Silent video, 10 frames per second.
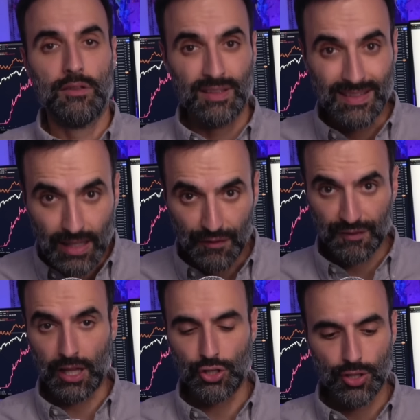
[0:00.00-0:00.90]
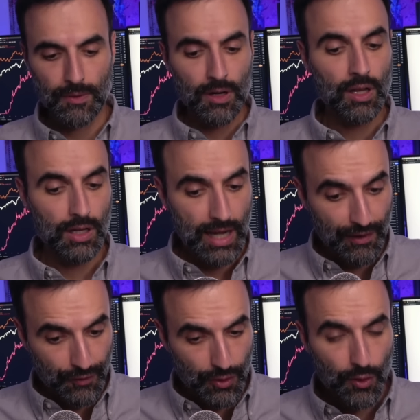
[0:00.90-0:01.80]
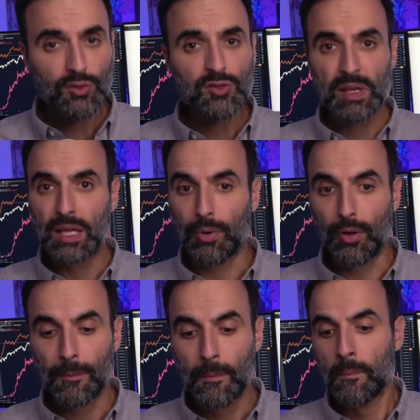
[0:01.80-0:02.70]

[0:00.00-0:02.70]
deflation. Now, for those people,